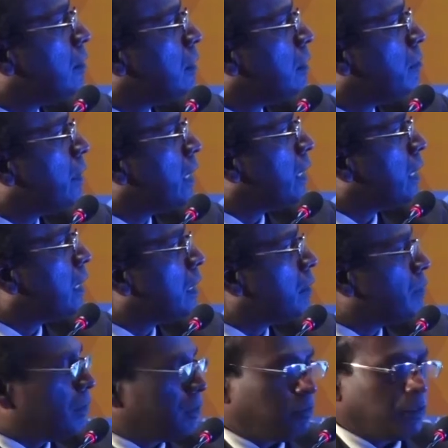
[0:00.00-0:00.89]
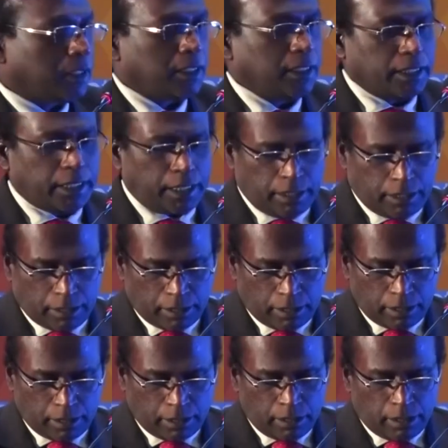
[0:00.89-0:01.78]
out the myocardial perfusion
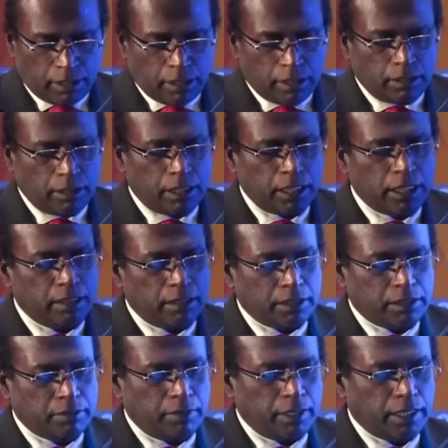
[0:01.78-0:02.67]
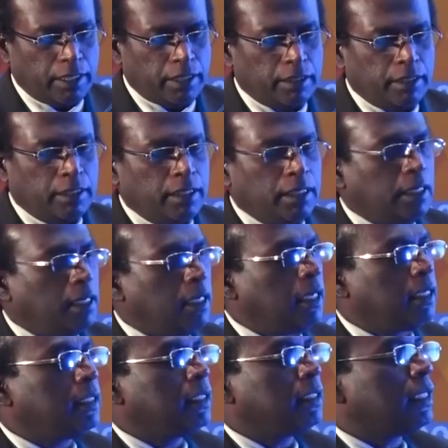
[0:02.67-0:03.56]
changes non-invasively.
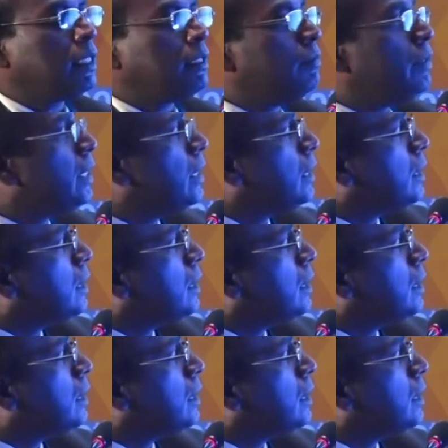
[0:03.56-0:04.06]
And these are the various